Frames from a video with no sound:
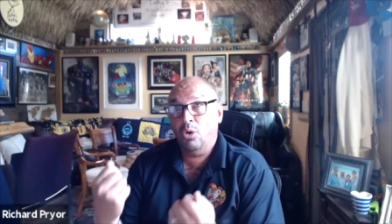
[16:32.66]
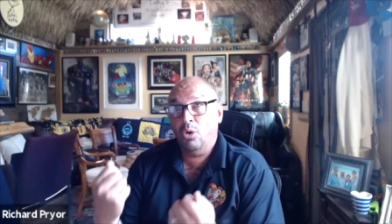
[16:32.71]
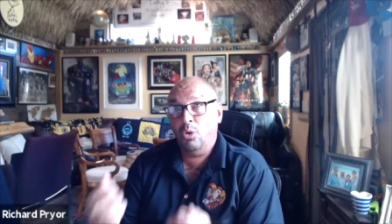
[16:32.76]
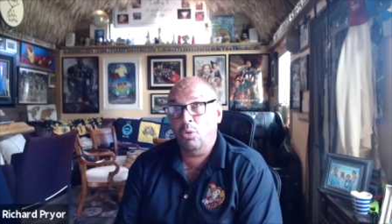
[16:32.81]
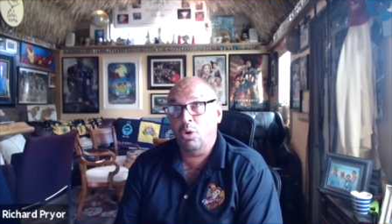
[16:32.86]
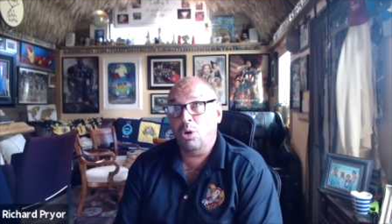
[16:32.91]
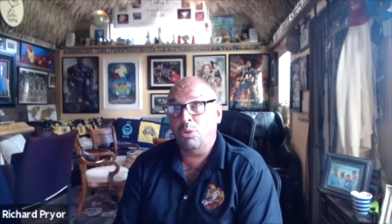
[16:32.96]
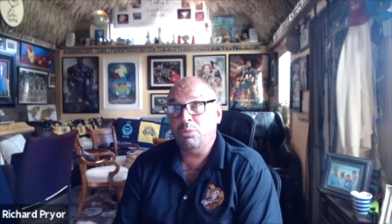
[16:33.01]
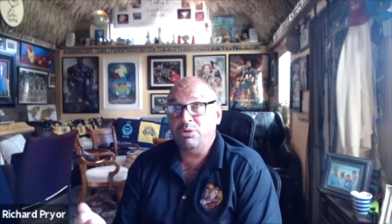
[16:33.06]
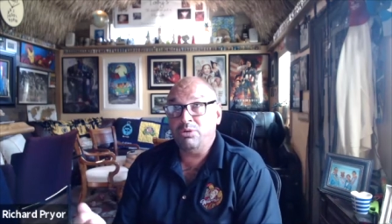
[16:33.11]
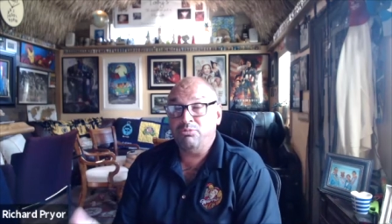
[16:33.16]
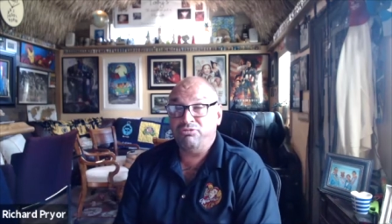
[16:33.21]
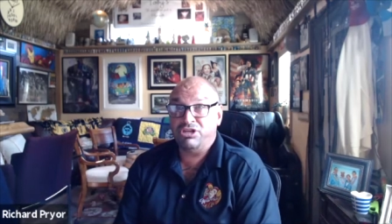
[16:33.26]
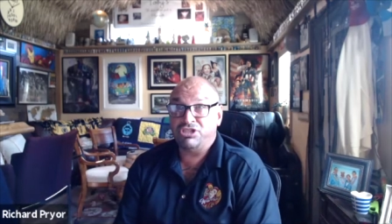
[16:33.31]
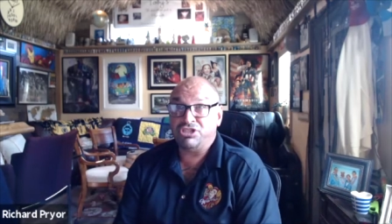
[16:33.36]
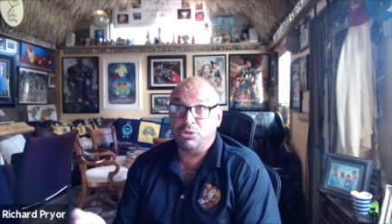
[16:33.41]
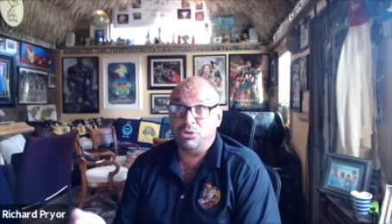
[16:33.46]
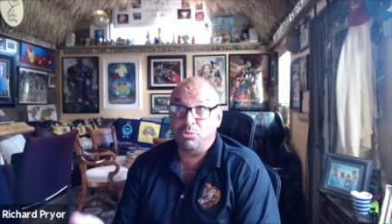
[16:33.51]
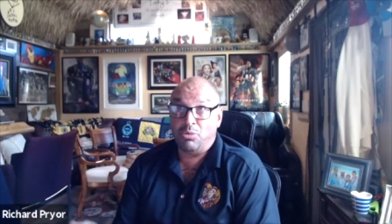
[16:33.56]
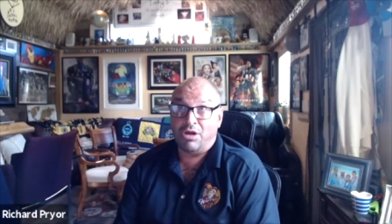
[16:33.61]
what would
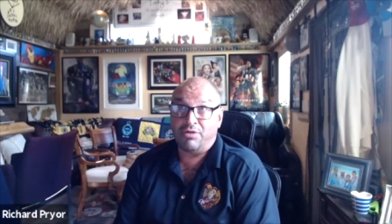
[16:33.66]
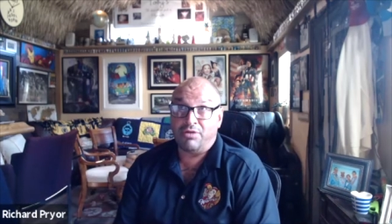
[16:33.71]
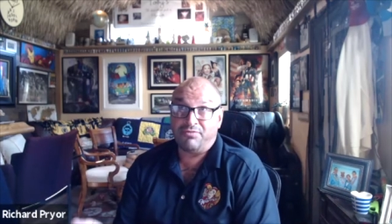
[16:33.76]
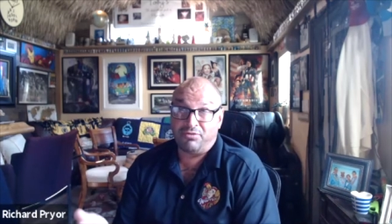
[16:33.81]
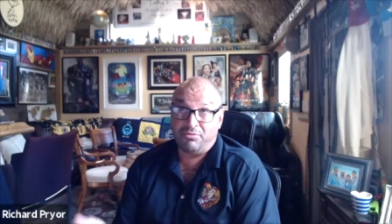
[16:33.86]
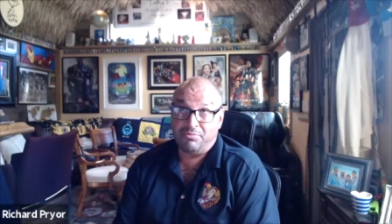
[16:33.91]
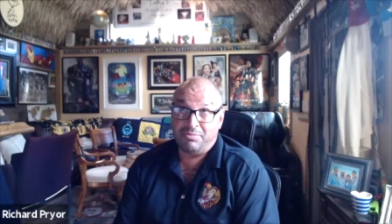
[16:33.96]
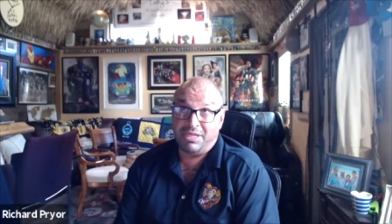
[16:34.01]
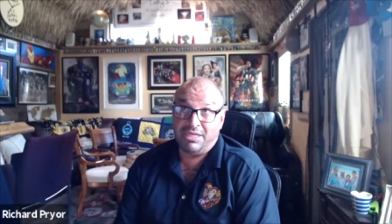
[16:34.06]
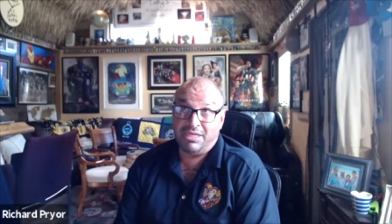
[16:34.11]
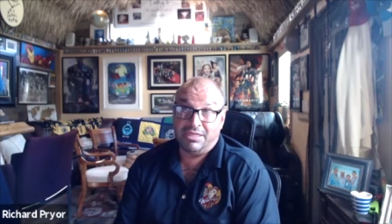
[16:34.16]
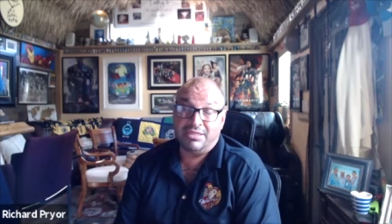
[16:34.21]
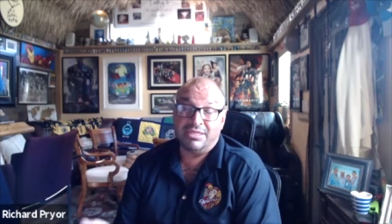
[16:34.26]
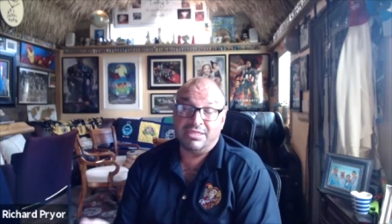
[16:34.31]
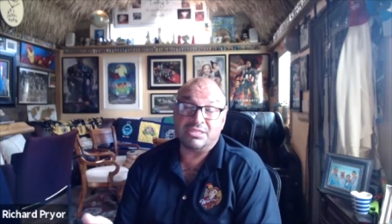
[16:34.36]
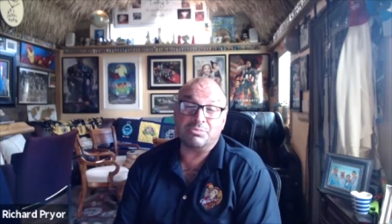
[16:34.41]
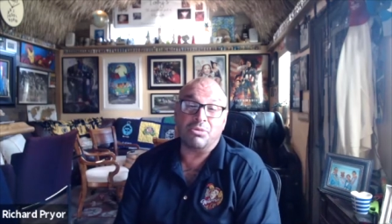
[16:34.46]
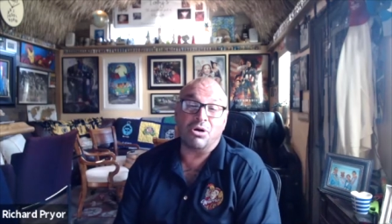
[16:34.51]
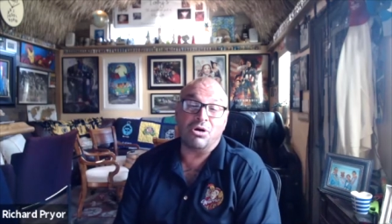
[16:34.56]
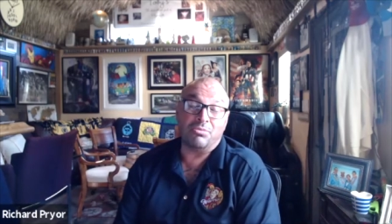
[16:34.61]
Richie want from me in
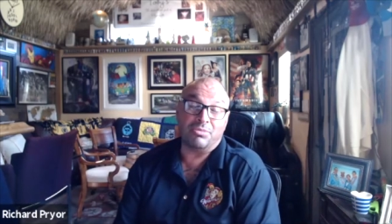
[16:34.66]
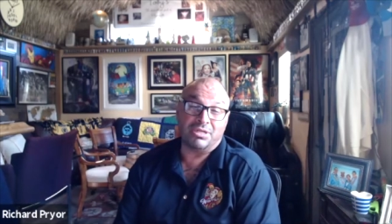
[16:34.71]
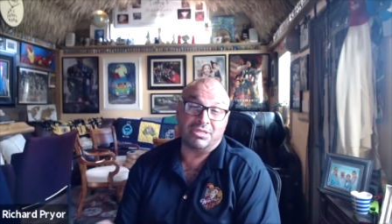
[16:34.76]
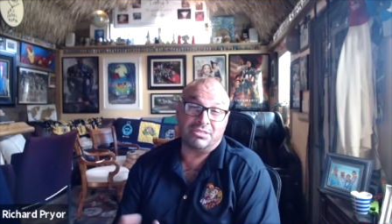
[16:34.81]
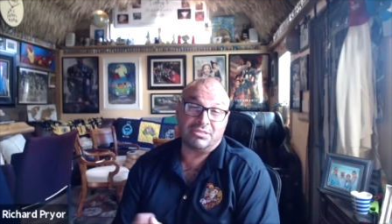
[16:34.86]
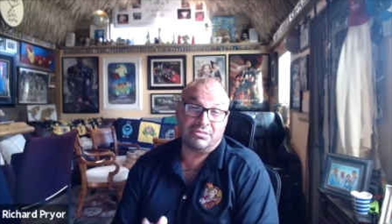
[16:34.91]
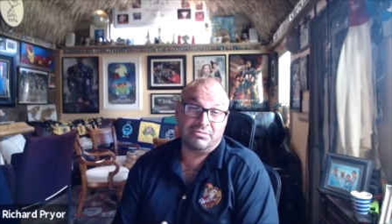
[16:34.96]
this moment?